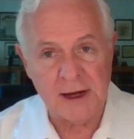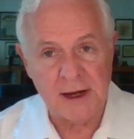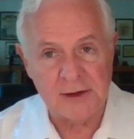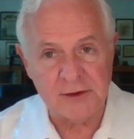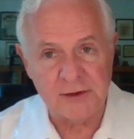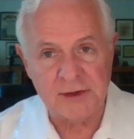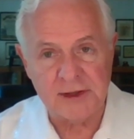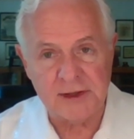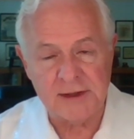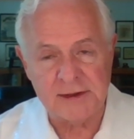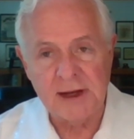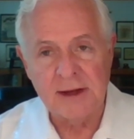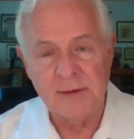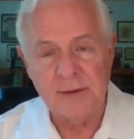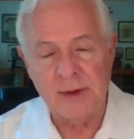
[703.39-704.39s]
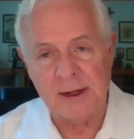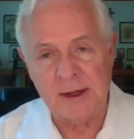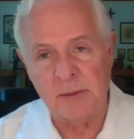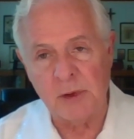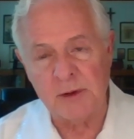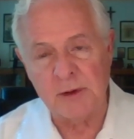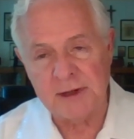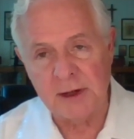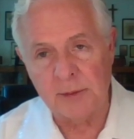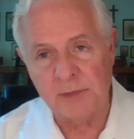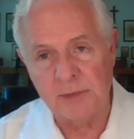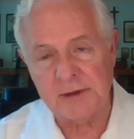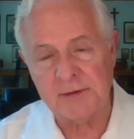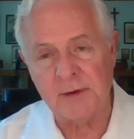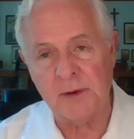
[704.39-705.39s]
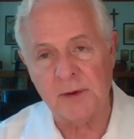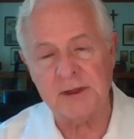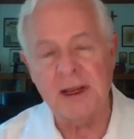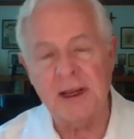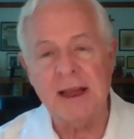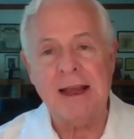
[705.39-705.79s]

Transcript: agencies that can most help these folks.